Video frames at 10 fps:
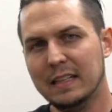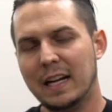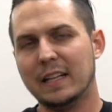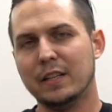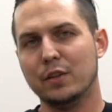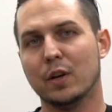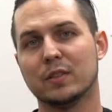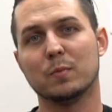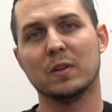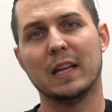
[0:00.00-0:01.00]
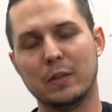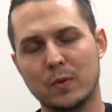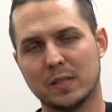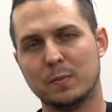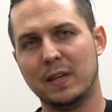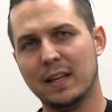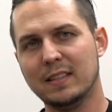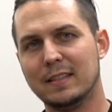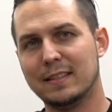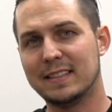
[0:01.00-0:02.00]
and then you go somewhere like
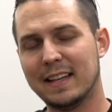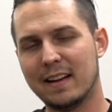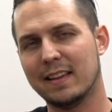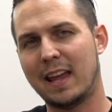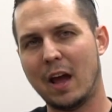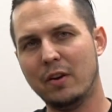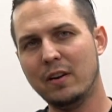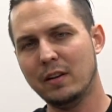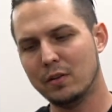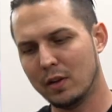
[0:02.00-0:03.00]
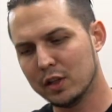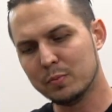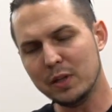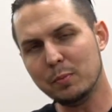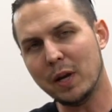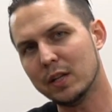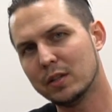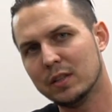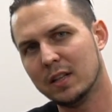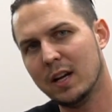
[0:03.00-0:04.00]
USPS and you stick it on the counter and you're like, it's prepaid, it's
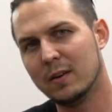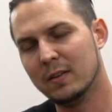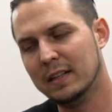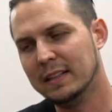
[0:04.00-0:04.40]
good to go.